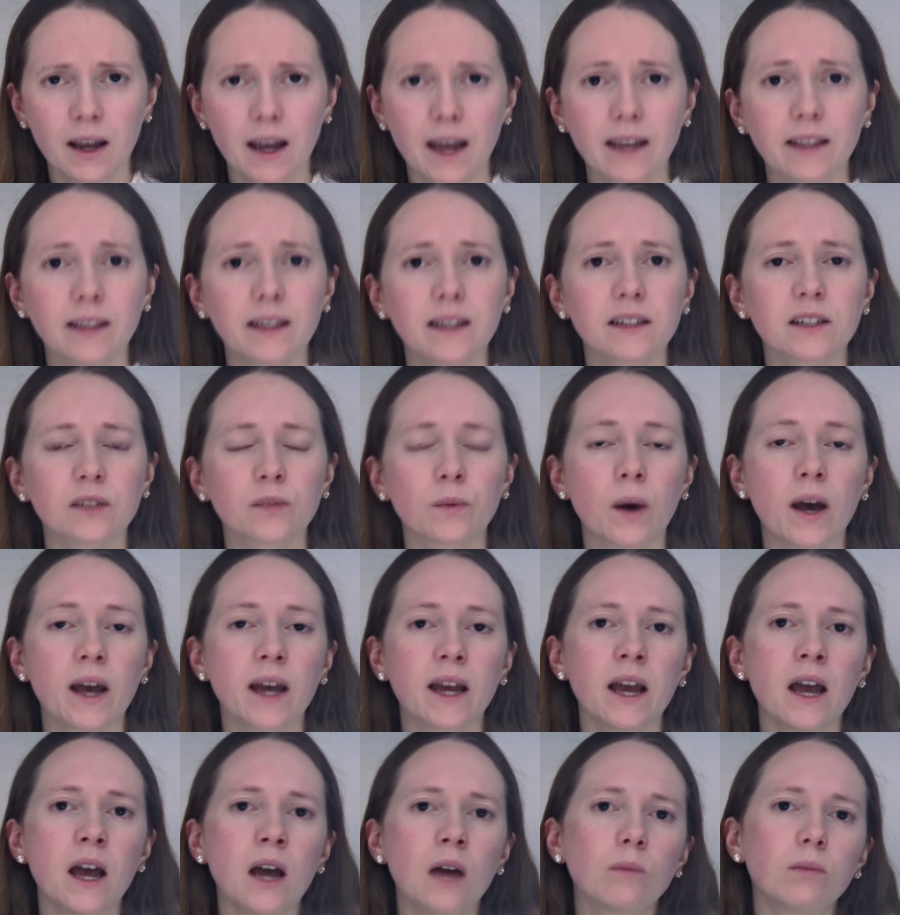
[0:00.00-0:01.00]
In this
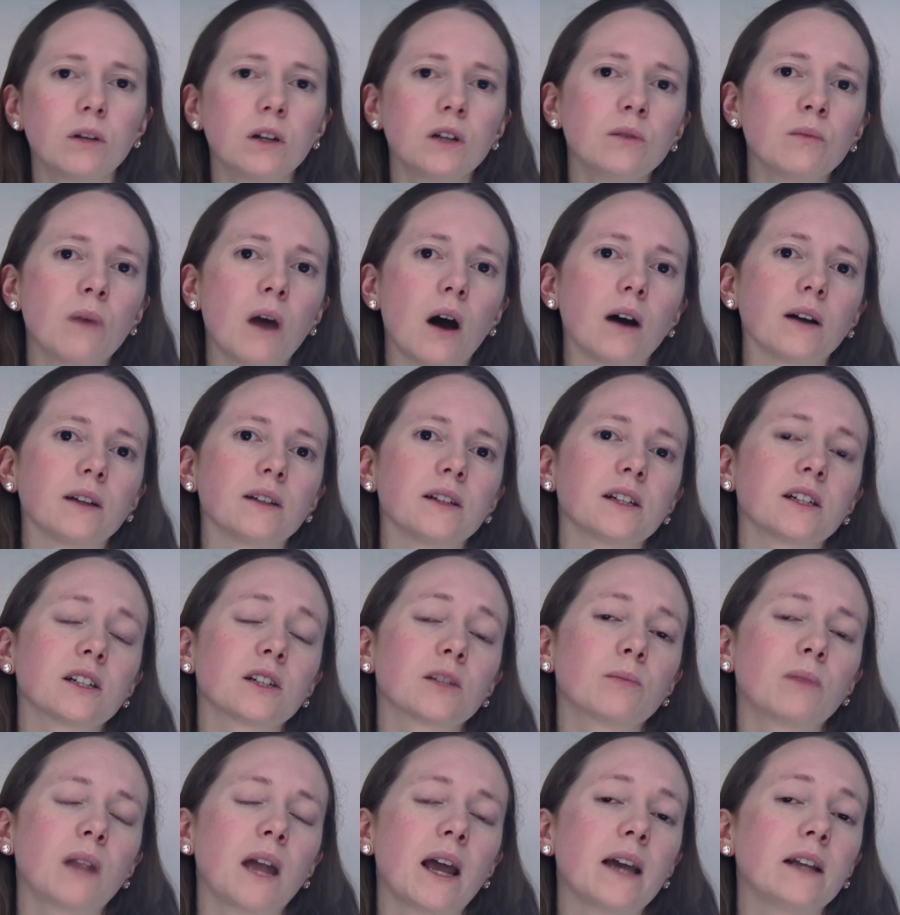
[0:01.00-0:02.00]
way, Blumhardt
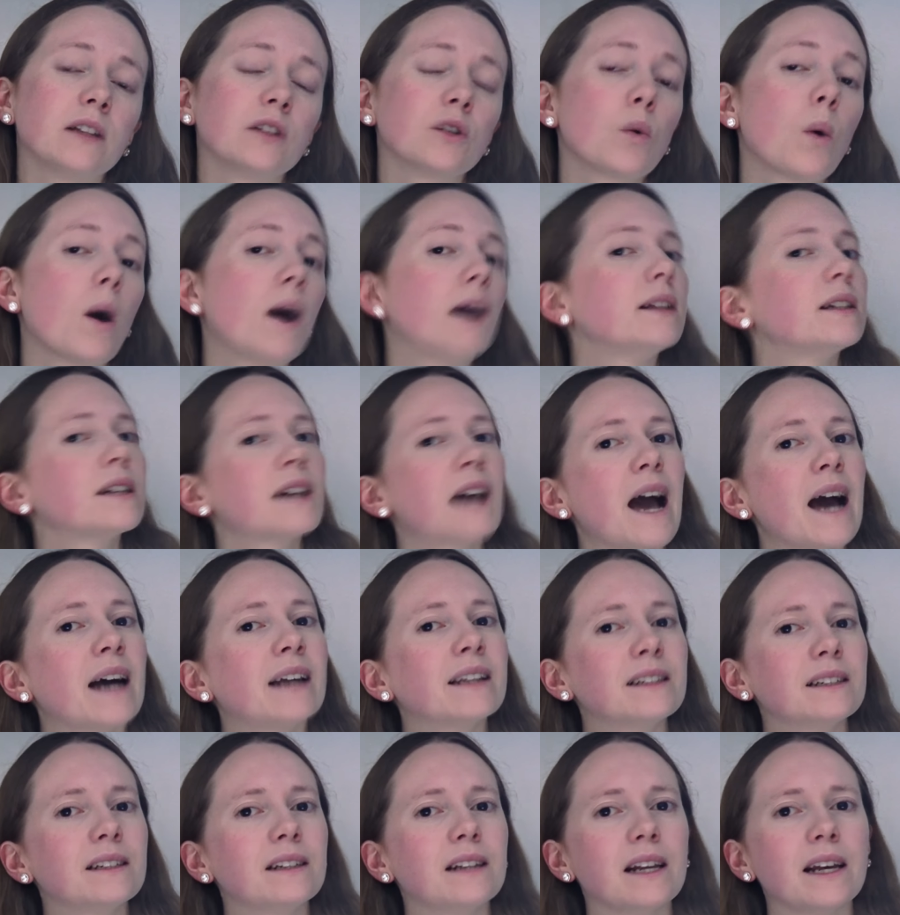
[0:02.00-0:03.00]
explained quite
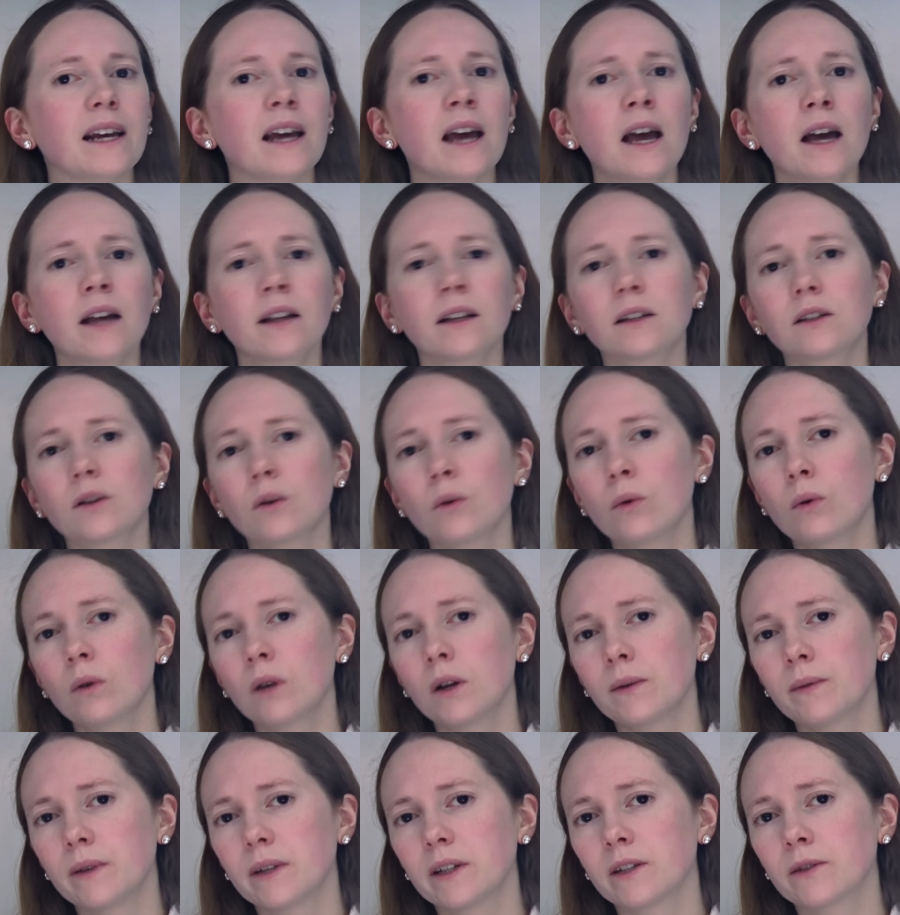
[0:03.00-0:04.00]
candidly that
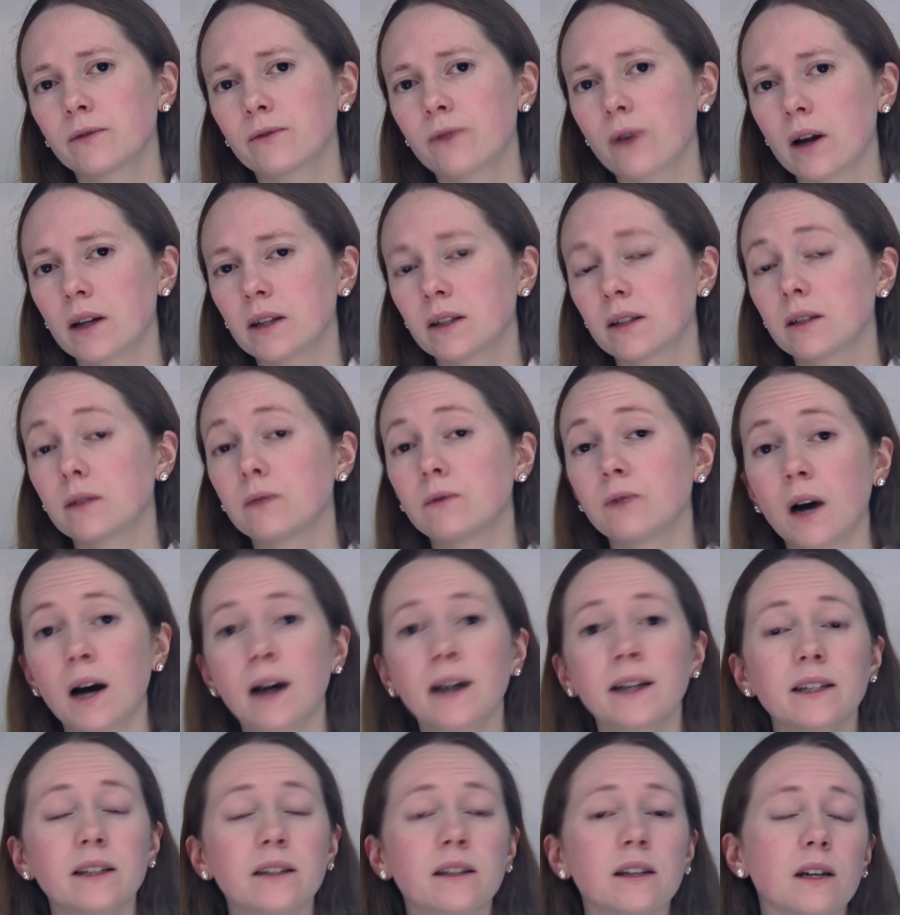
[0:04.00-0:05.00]
all of his friends
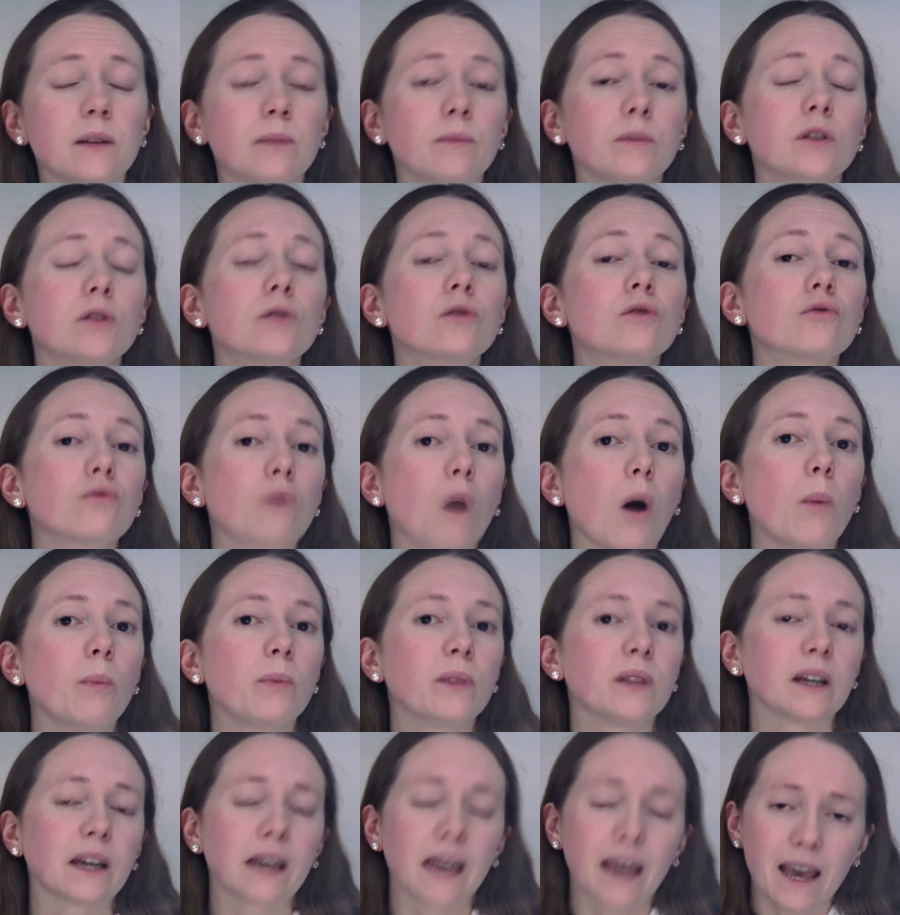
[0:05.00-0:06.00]
advised him to drop
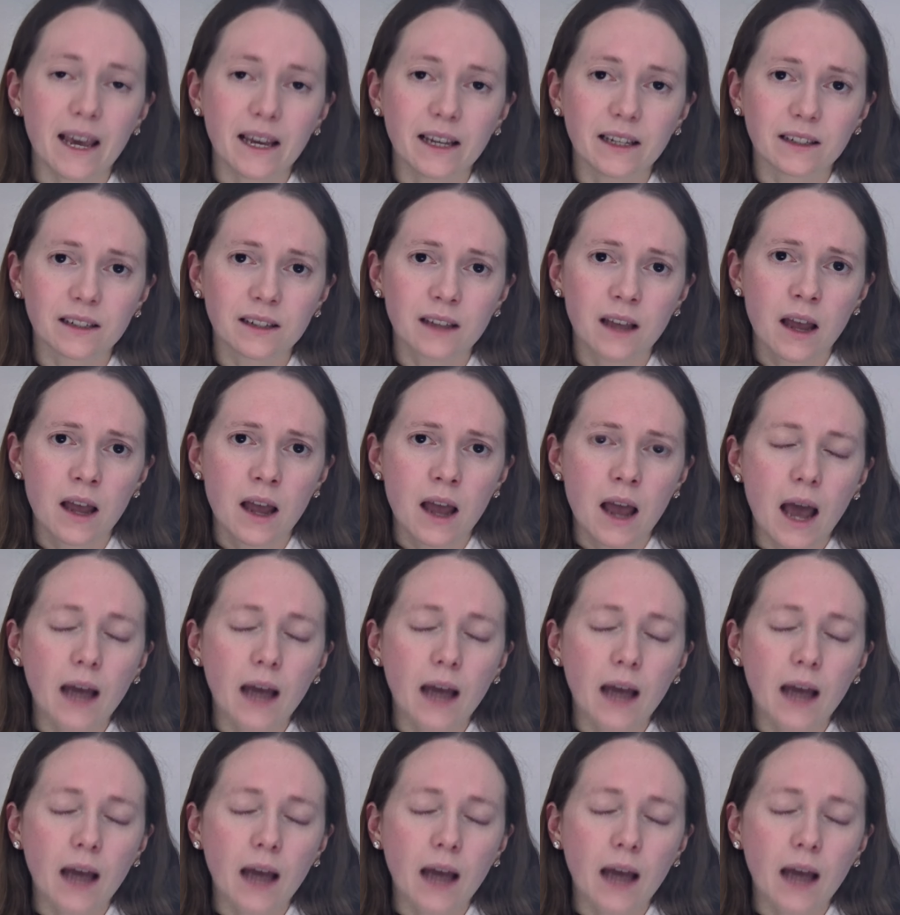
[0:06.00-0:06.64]
the case